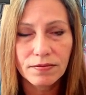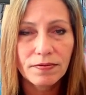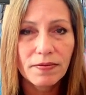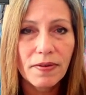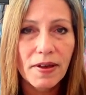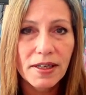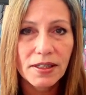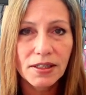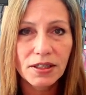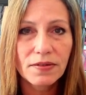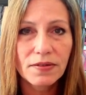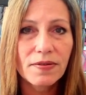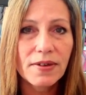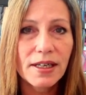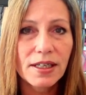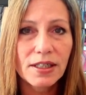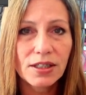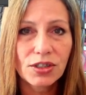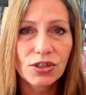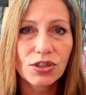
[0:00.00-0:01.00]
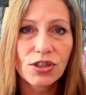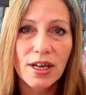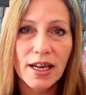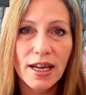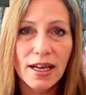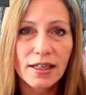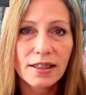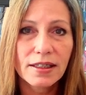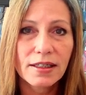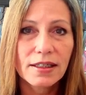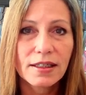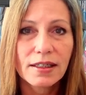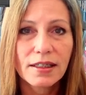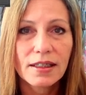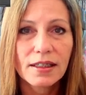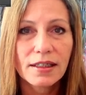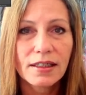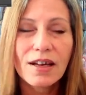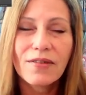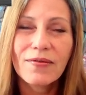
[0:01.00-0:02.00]
face-to-face chat.
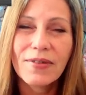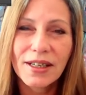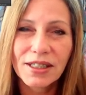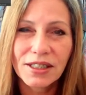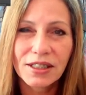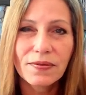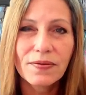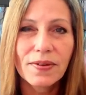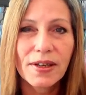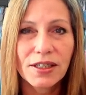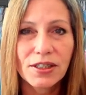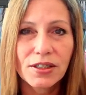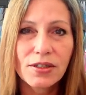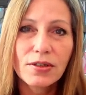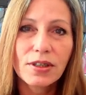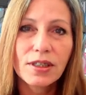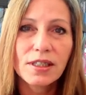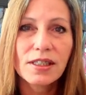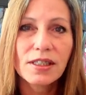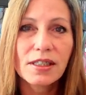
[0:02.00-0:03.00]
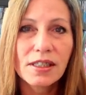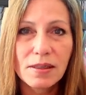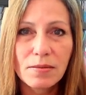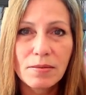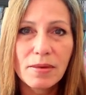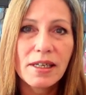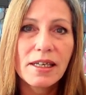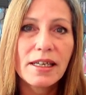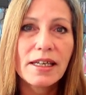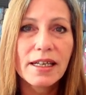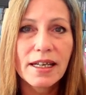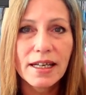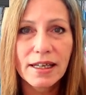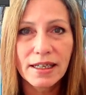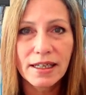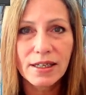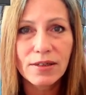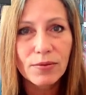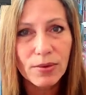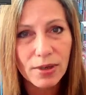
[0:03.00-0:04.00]
Not face-to-face. You can see me and
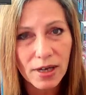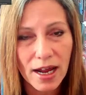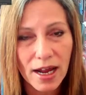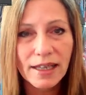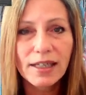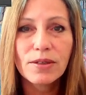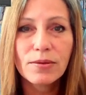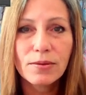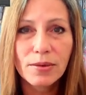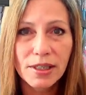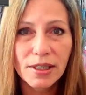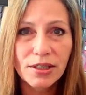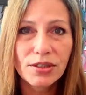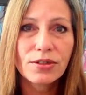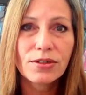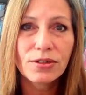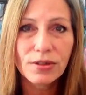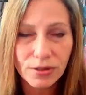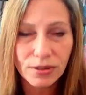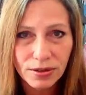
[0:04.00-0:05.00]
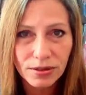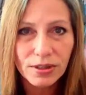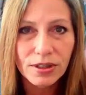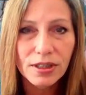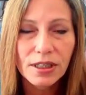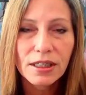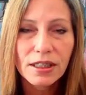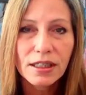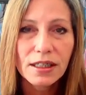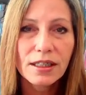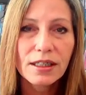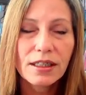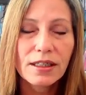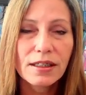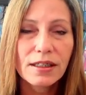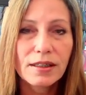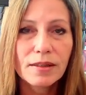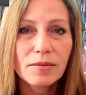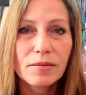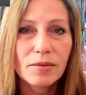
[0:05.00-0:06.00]
I can read your
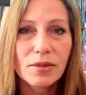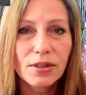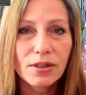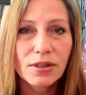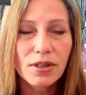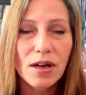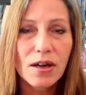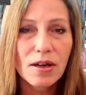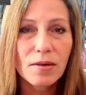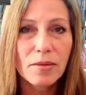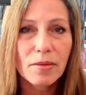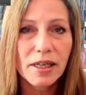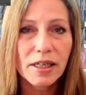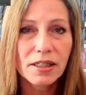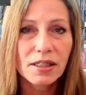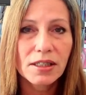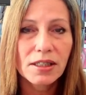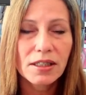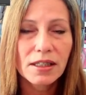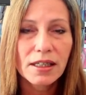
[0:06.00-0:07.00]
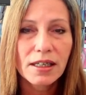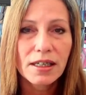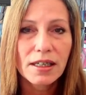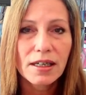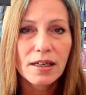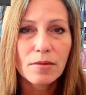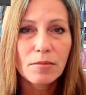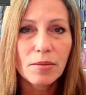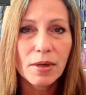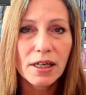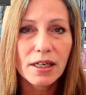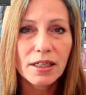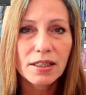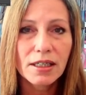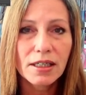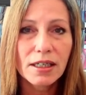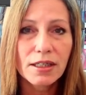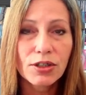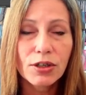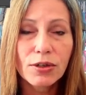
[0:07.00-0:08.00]
comments.
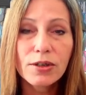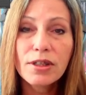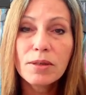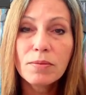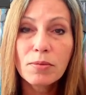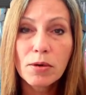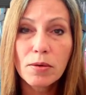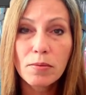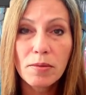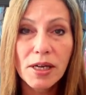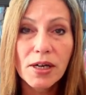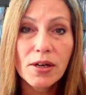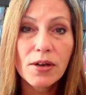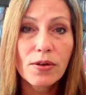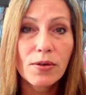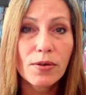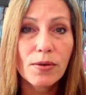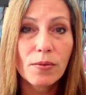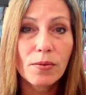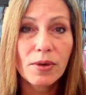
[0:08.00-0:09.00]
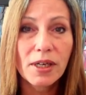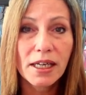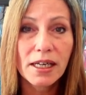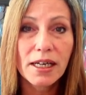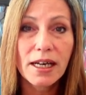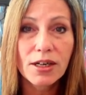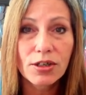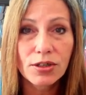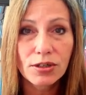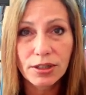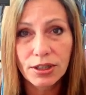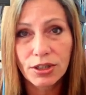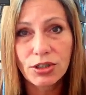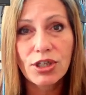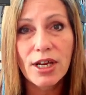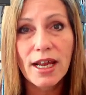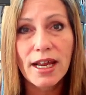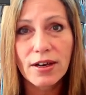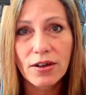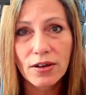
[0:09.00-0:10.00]
But during the premiere, we can actually
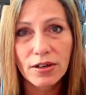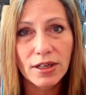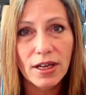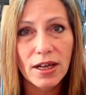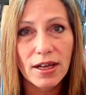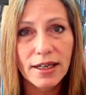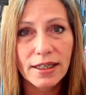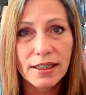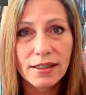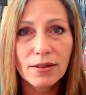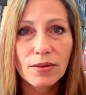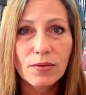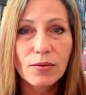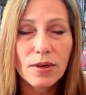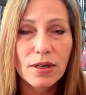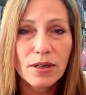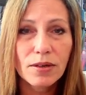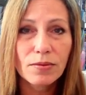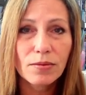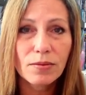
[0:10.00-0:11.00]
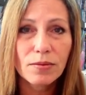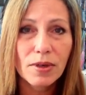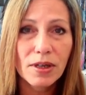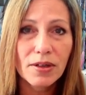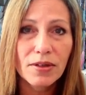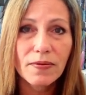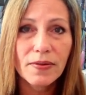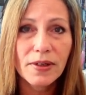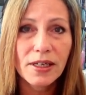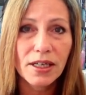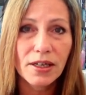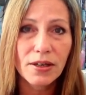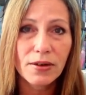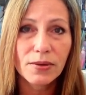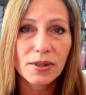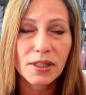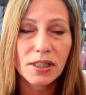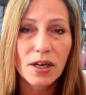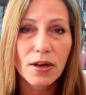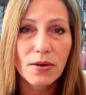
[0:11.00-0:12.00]
chat online while the
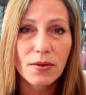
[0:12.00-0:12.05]
video is